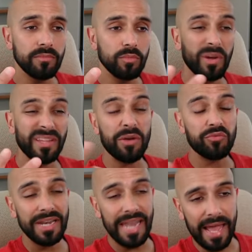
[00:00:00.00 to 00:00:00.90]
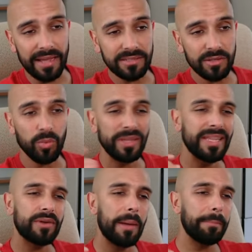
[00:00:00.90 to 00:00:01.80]
when they're relaxed, when
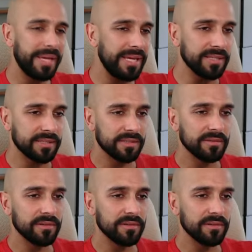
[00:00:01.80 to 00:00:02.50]
they're at peace?